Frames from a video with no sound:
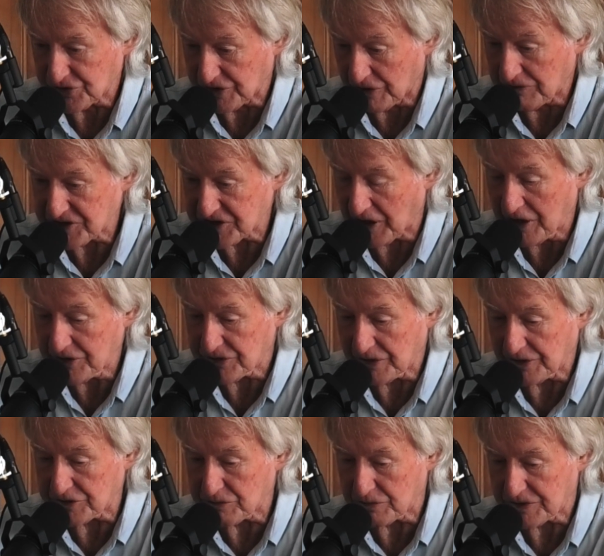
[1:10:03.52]
service
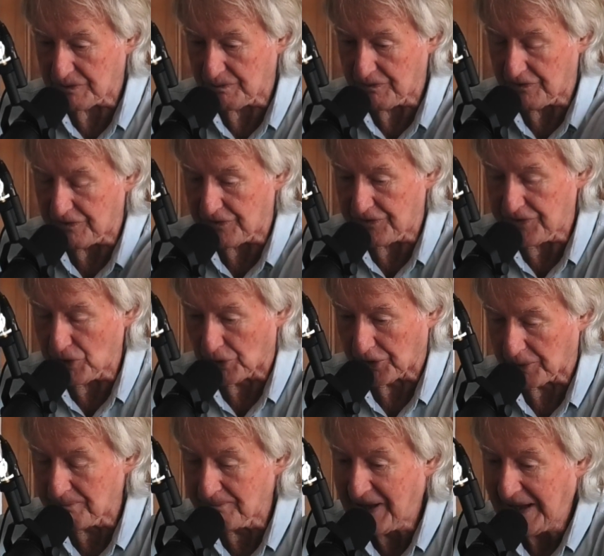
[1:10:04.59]
station. There's a few
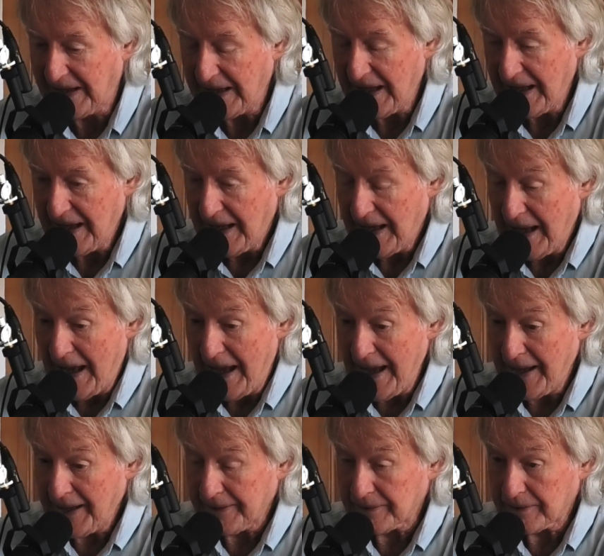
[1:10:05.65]
of them
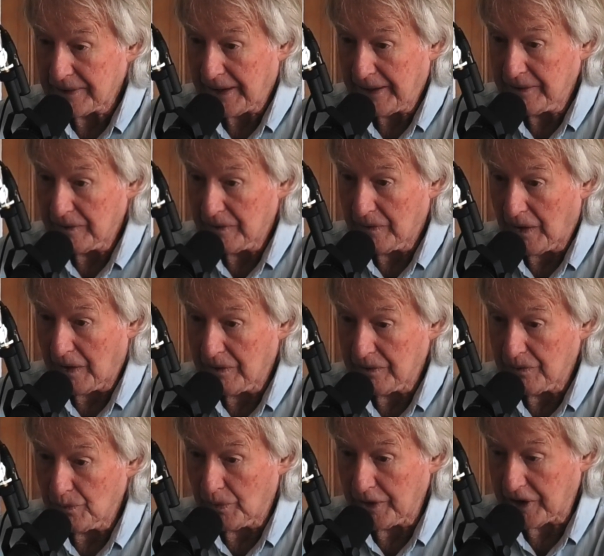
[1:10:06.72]
and
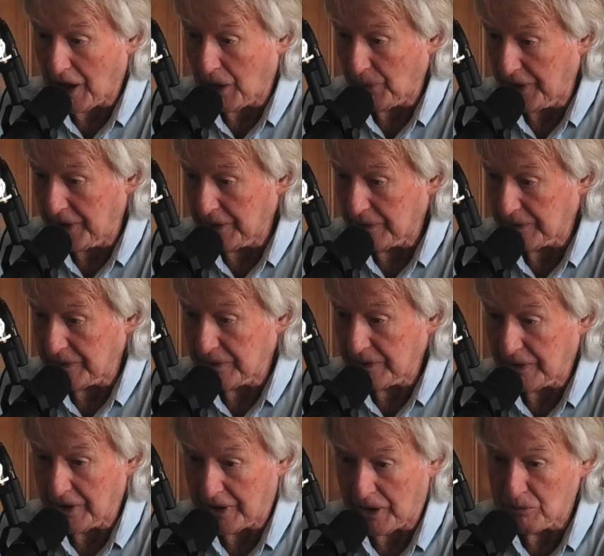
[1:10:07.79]
we go in,
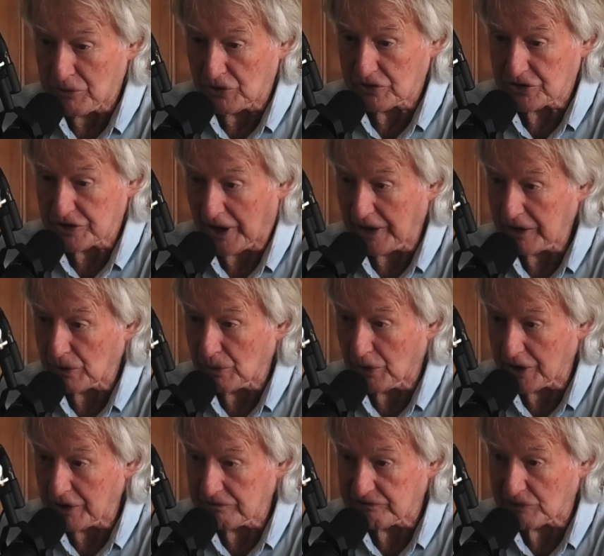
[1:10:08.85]
get our milkshake or
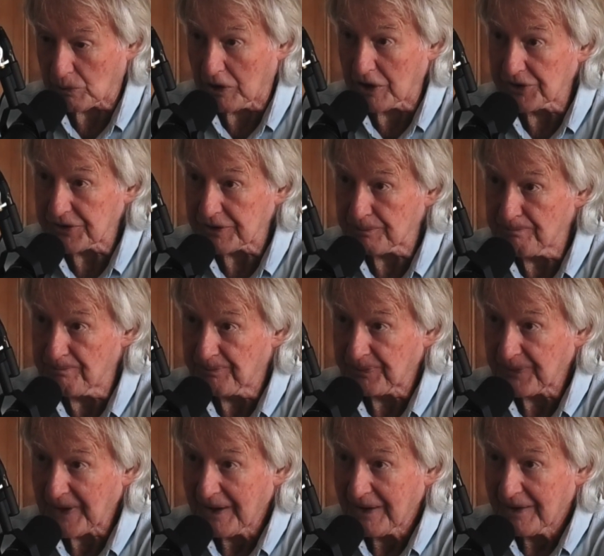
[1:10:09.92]
whatever it was.
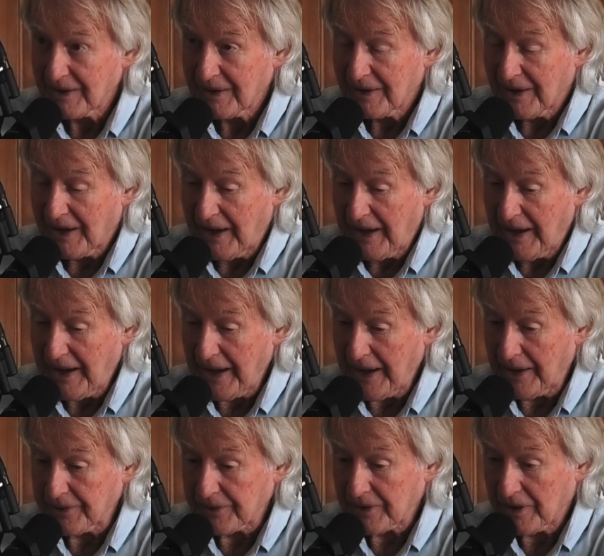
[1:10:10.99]

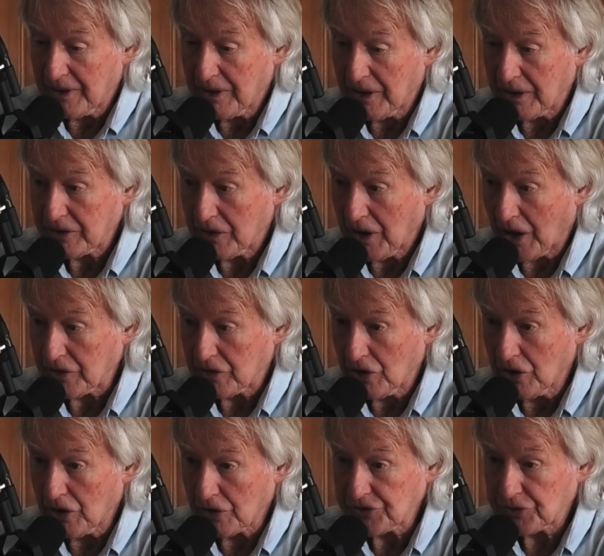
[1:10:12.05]
And a, a
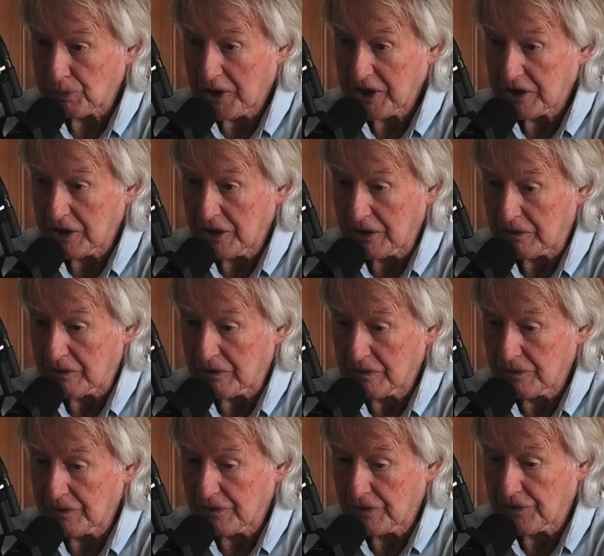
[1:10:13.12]
girl speaking
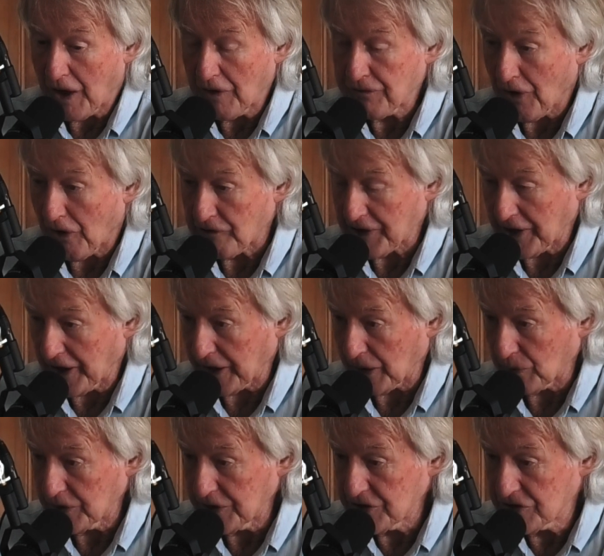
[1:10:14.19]
a foreign
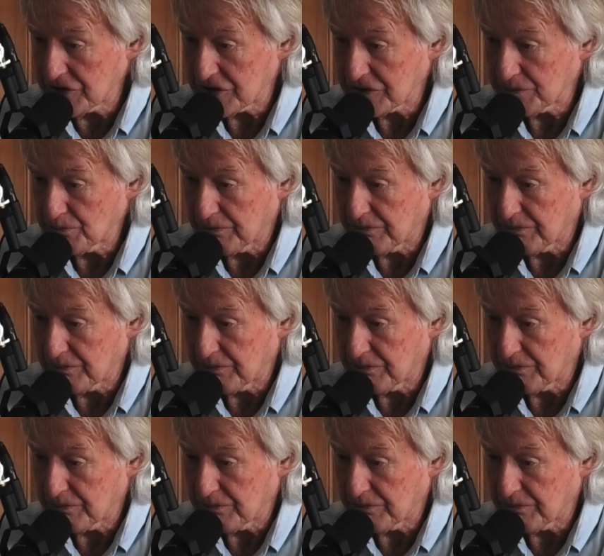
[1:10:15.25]
language,